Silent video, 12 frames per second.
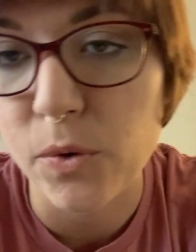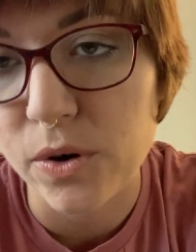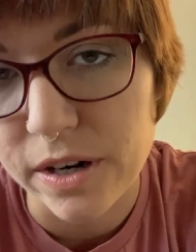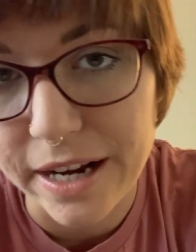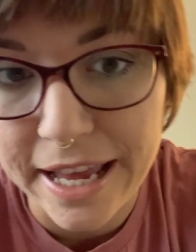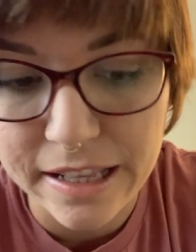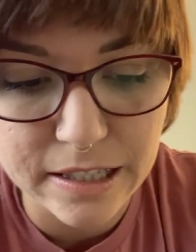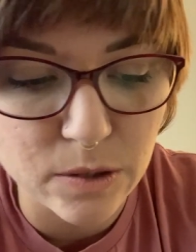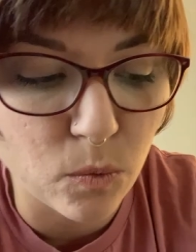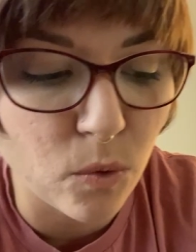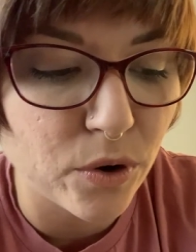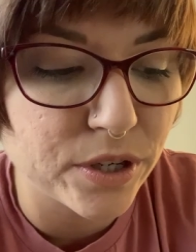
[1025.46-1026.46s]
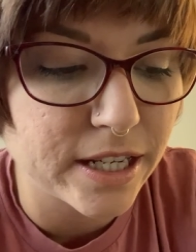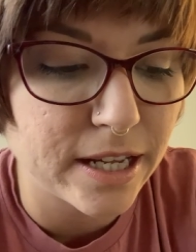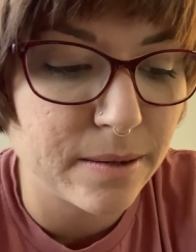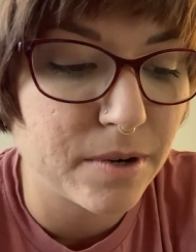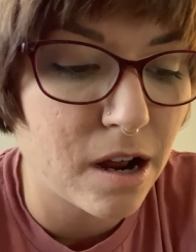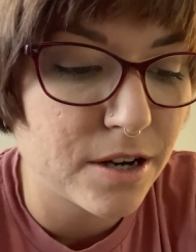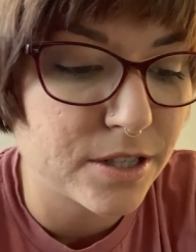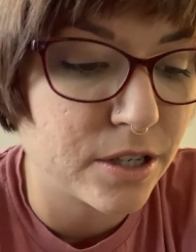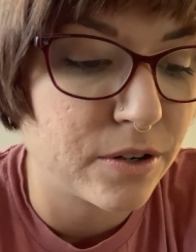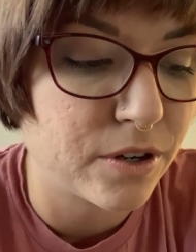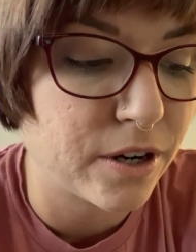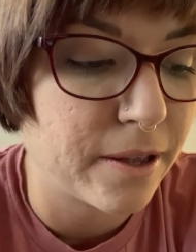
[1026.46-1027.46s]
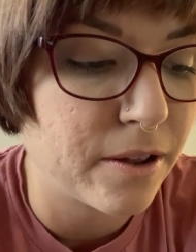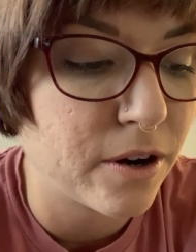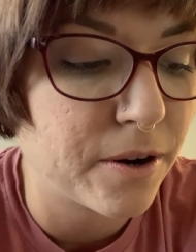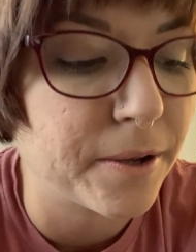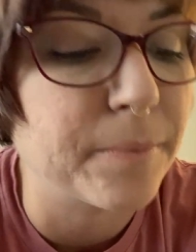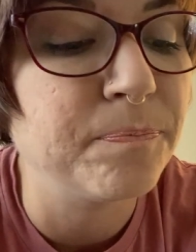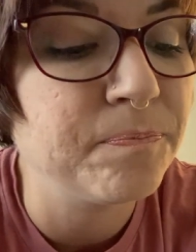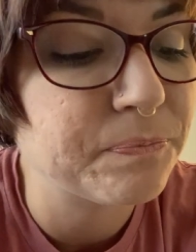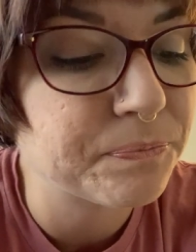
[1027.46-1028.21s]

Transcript: or Aelin warned him not to go to him.